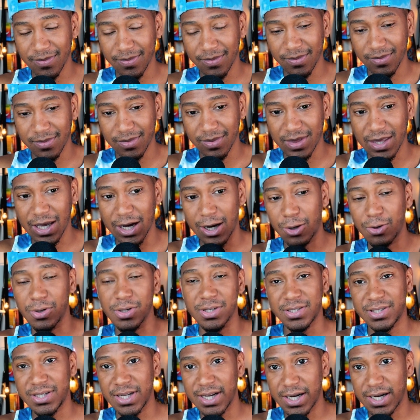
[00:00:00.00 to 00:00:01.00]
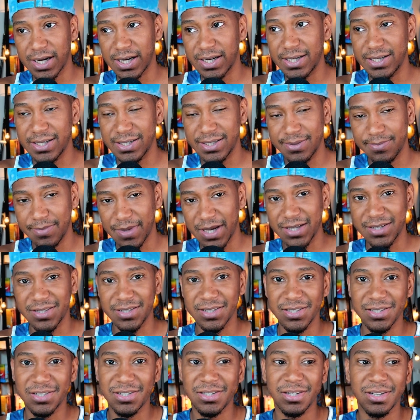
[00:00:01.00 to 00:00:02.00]
that Oda said in his
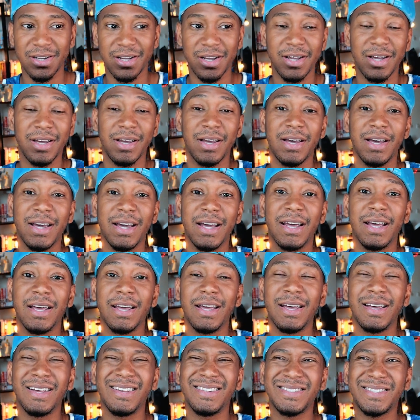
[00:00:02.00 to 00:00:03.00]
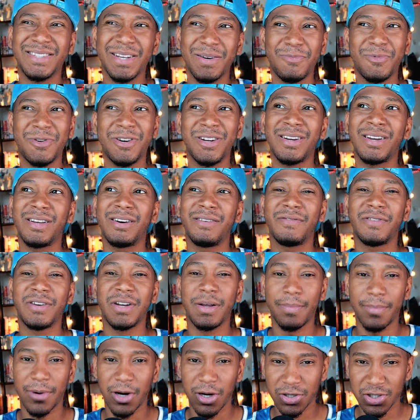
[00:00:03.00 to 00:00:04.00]
message. Somewhat of an
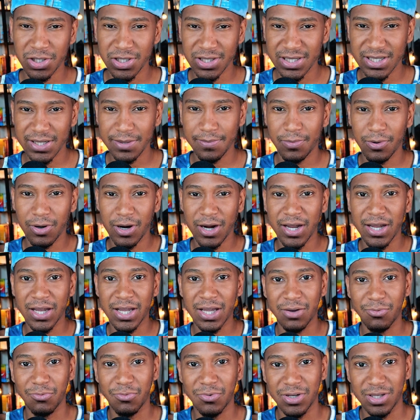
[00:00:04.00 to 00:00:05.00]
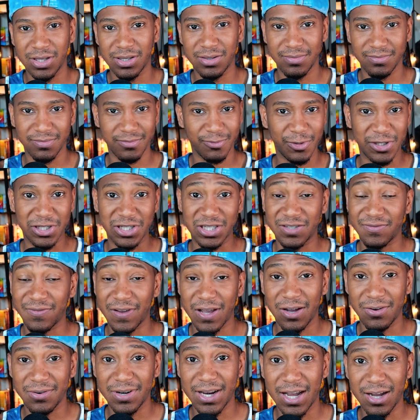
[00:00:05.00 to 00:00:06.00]
emergency break. We just
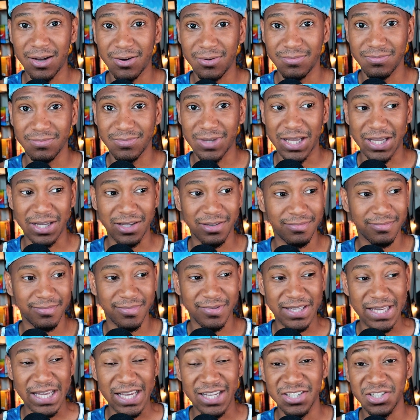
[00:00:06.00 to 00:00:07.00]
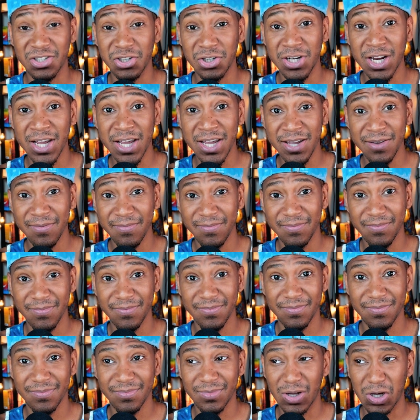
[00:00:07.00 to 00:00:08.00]
found out like yesterday,
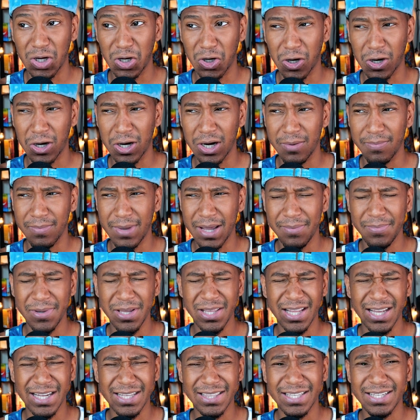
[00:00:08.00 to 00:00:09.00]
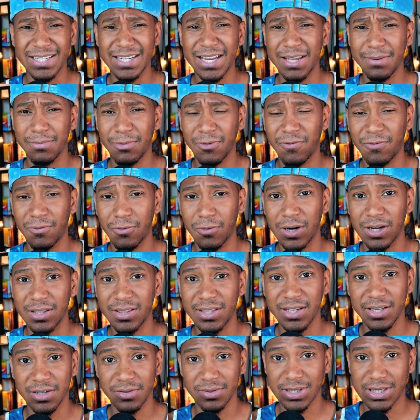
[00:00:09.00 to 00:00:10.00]
or maybe like the day before. I
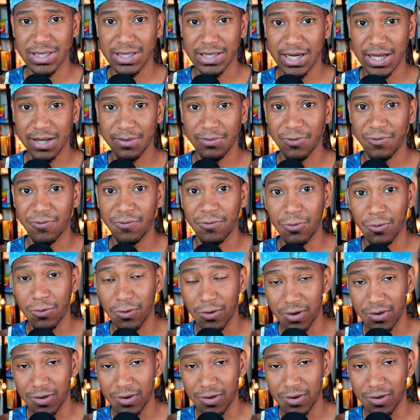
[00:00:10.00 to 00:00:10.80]
think it was the day before